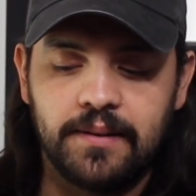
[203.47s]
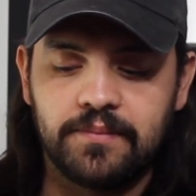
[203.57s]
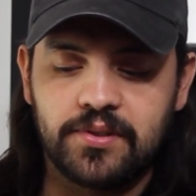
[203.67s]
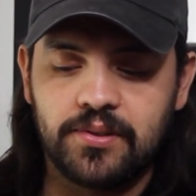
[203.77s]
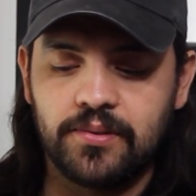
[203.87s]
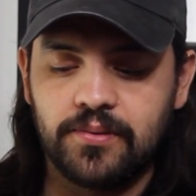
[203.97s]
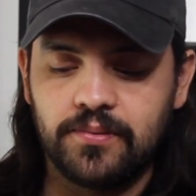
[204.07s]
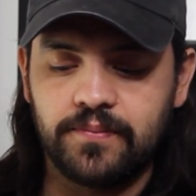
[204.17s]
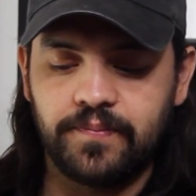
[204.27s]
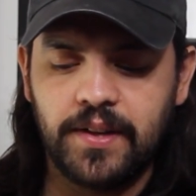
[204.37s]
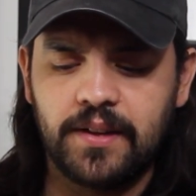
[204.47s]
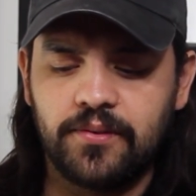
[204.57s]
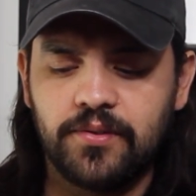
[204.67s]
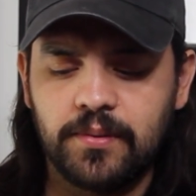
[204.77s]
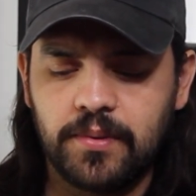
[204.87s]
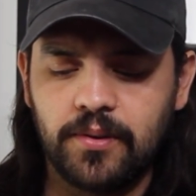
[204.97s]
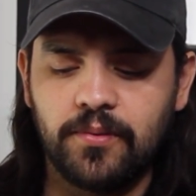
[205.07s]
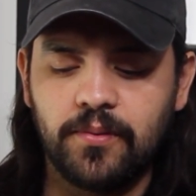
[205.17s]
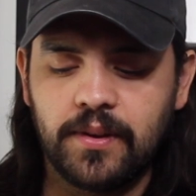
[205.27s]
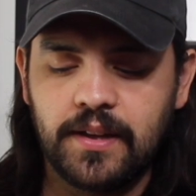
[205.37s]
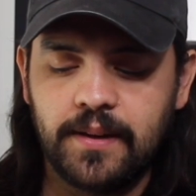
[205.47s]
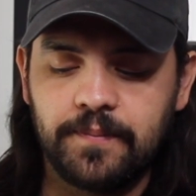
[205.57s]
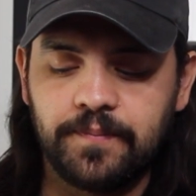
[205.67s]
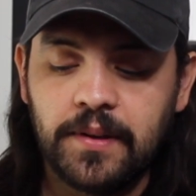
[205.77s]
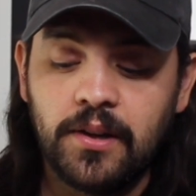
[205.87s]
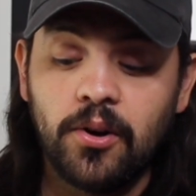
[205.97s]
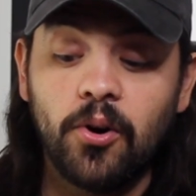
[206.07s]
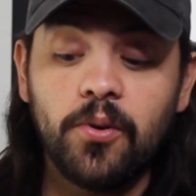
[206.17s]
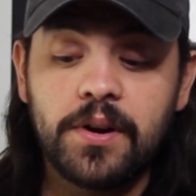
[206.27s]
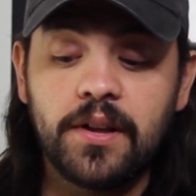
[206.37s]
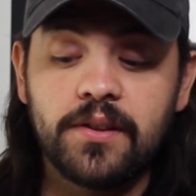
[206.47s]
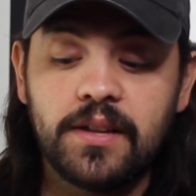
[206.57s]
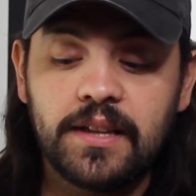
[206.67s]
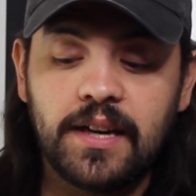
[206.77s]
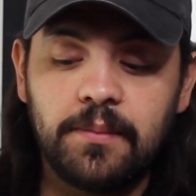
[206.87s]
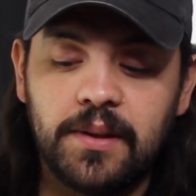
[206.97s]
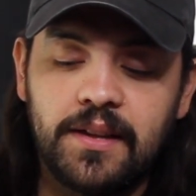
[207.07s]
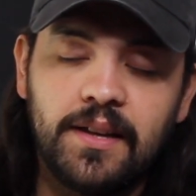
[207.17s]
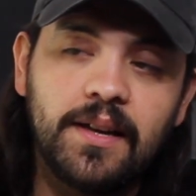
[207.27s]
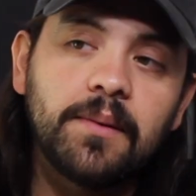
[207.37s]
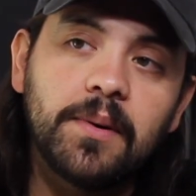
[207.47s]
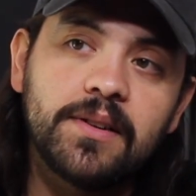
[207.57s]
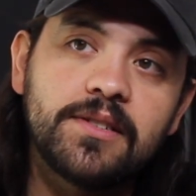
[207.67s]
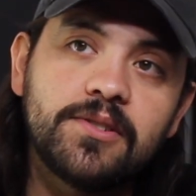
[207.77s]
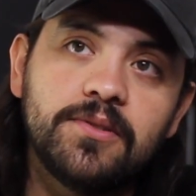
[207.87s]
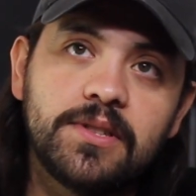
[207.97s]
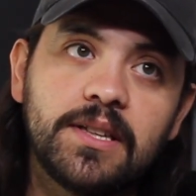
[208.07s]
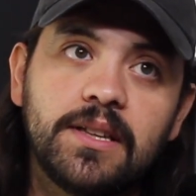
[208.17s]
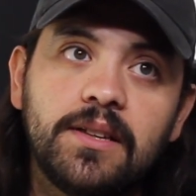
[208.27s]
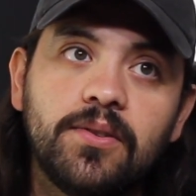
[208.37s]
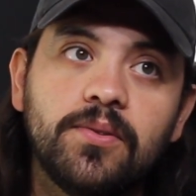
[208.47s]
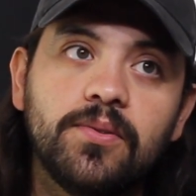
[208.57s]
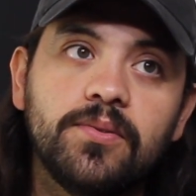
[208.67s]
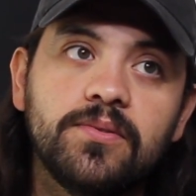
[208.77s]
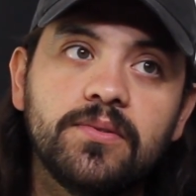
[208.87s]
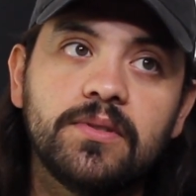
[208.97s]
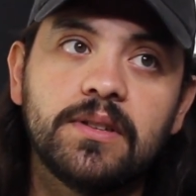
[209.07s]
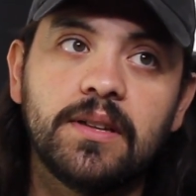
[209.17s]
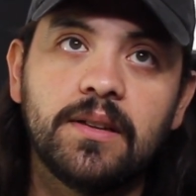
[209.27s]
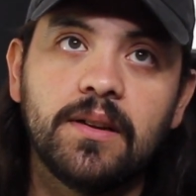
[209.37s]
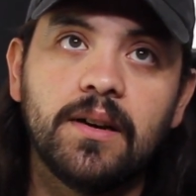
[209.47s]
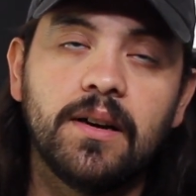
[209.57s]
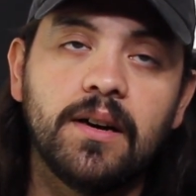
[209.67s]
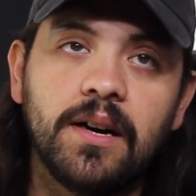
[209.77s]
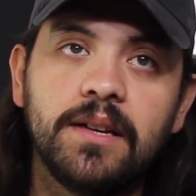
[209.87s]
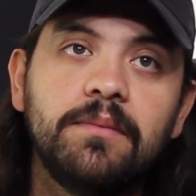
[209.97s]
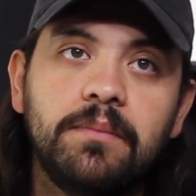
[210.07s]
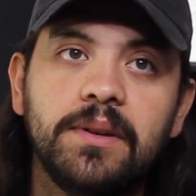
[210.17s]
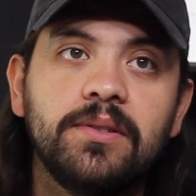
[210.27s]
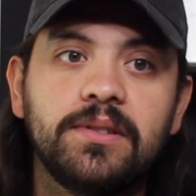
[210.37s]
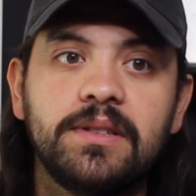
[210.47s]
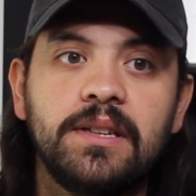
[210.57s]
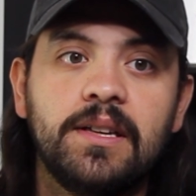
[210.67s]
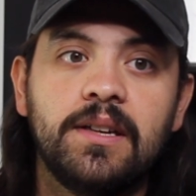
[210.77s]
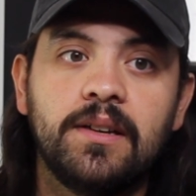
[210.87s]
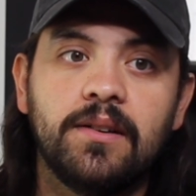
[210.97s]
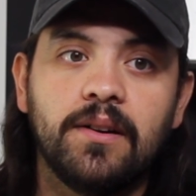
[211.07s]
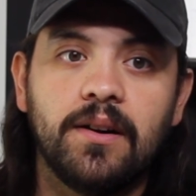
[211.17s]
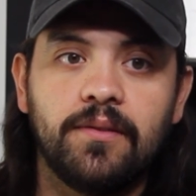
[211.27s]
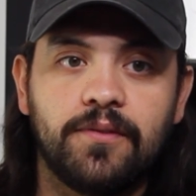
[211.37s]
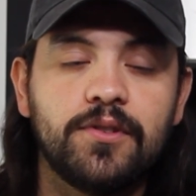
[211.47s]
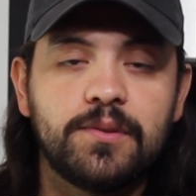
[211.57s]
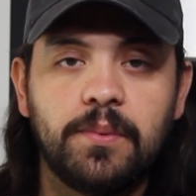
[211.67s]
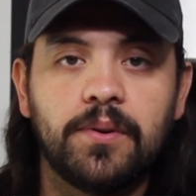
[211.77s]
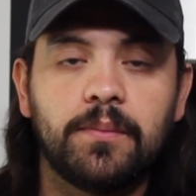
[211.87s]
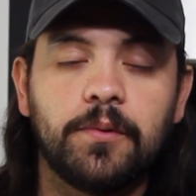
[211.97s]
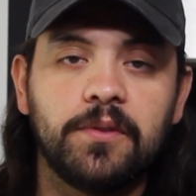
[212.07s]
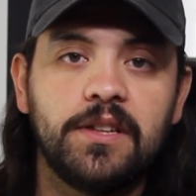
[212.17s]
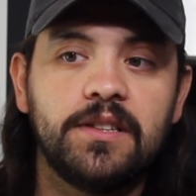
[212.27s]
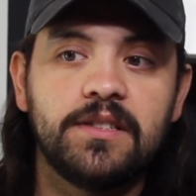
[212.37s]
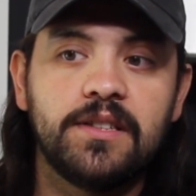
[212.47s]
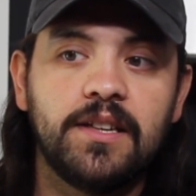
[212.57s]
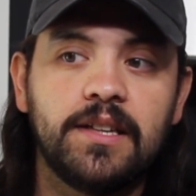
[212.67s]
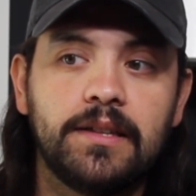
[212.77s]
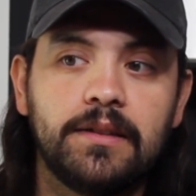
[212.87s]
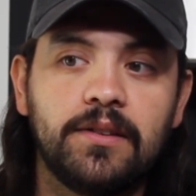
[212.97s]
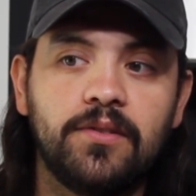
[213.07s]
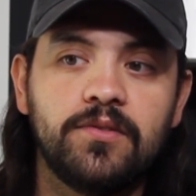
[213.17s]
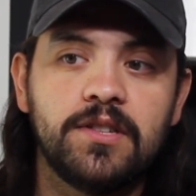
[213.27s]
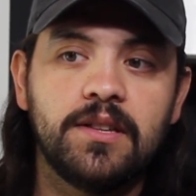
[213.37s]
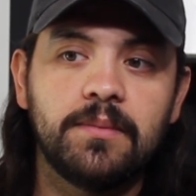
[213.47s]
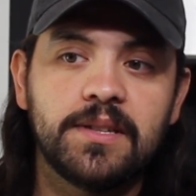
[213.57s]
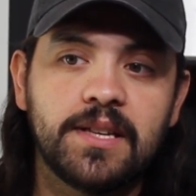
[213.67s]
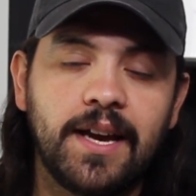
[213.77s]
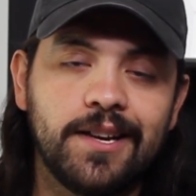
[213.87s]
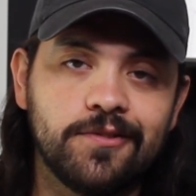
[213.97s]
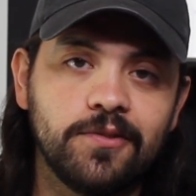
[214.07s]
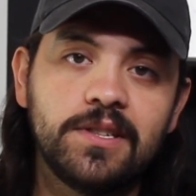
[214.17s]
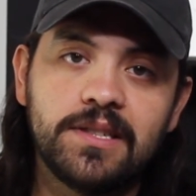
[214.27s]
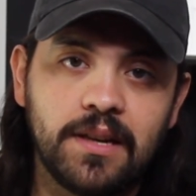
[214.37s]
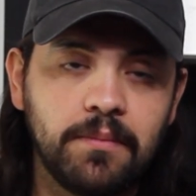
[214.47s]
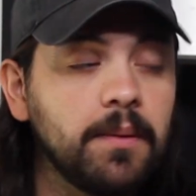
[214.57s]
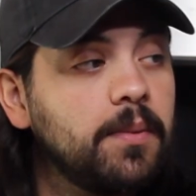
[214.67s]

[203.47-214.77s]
So yeah, do something cool with that. Oh, another thing that I've been thinking about is using the old unbuilt Firstborn Marines and using them as casualties on my